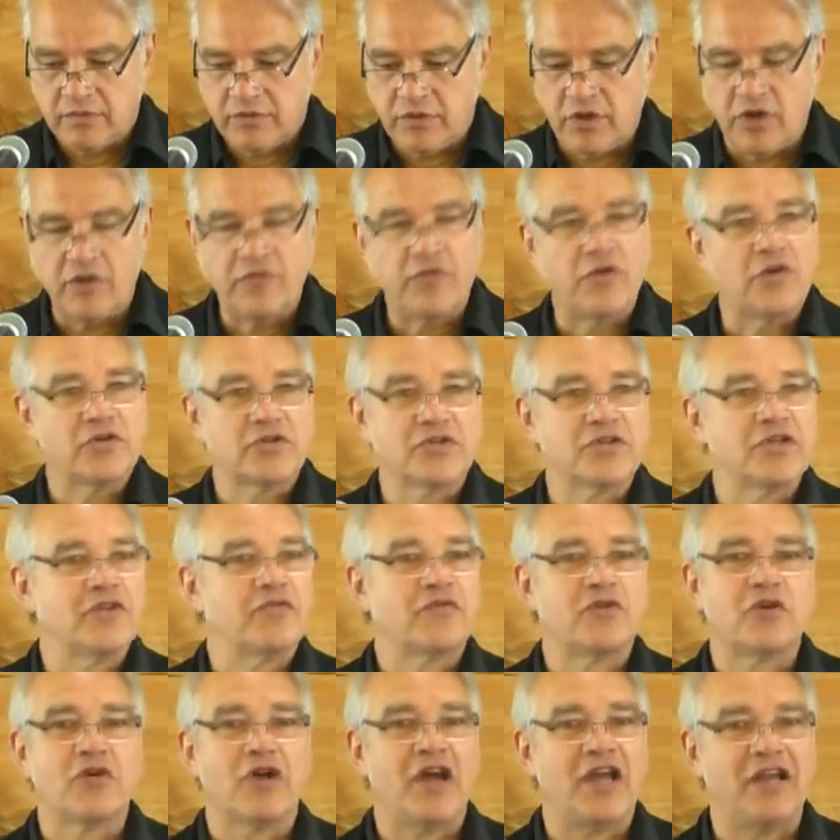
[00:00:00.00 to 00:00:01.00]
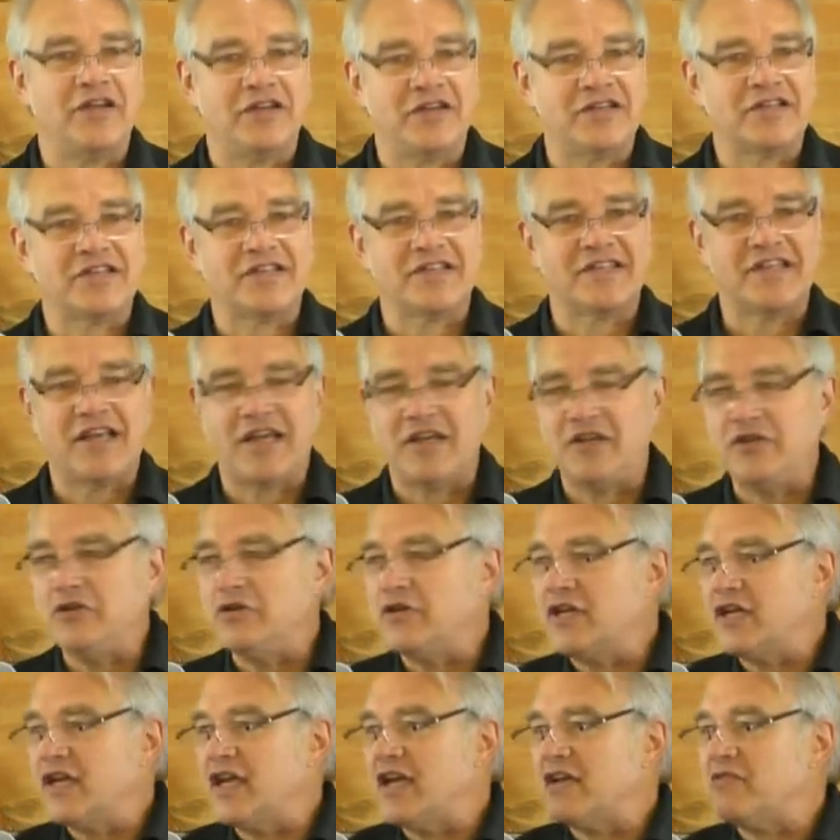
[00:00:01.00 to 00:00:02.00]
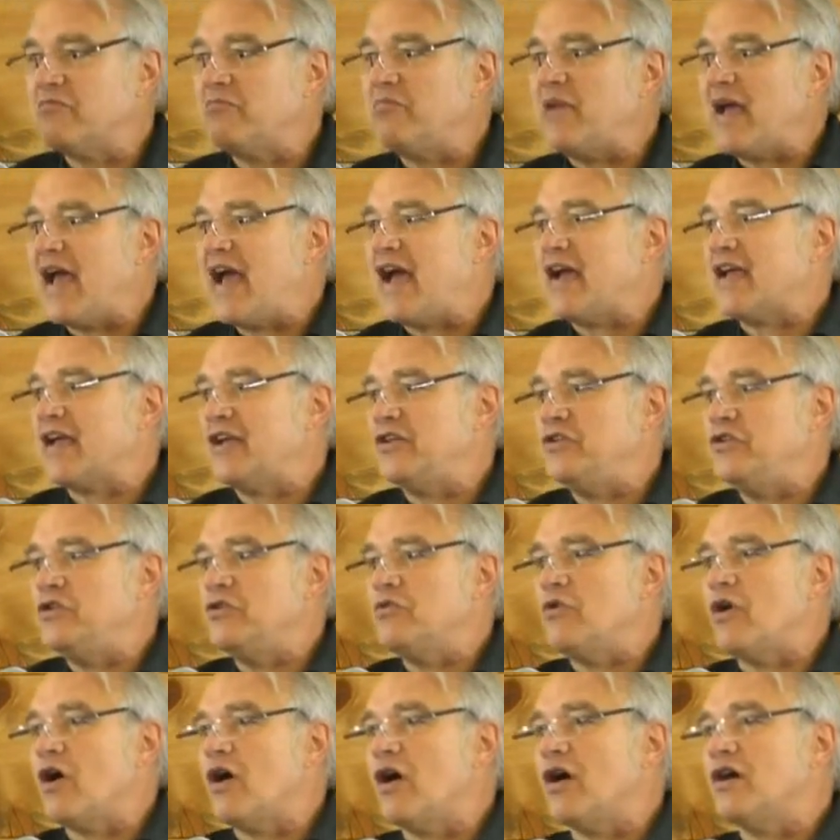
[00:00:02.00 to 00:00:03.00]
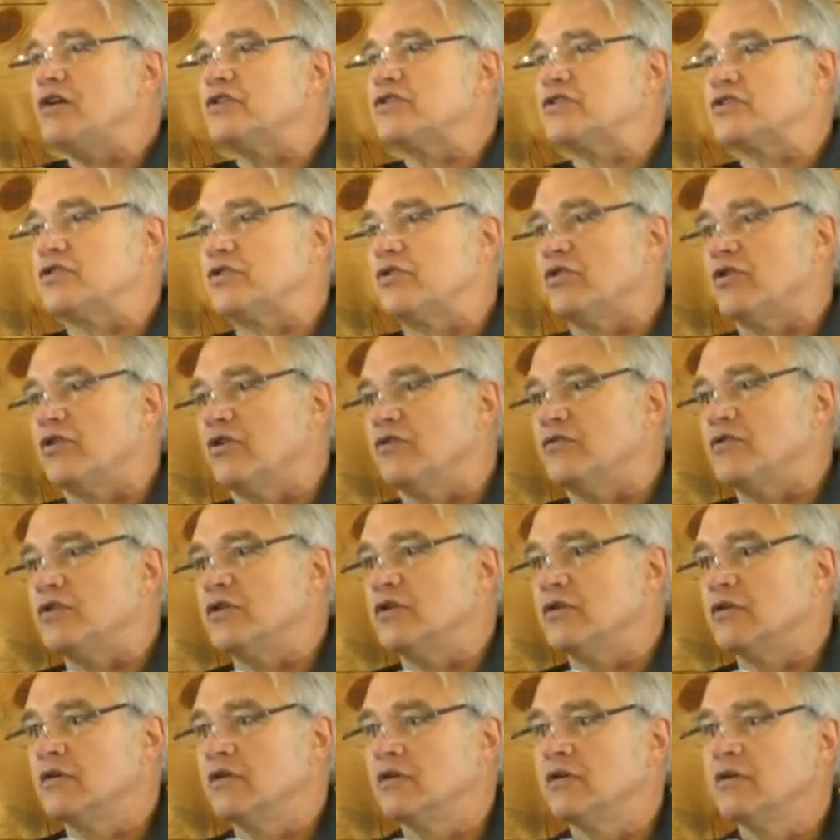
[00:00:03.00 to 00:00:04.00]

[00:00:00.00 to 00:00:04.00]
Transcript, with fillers: Their version of greatness is that you kick back and you are served.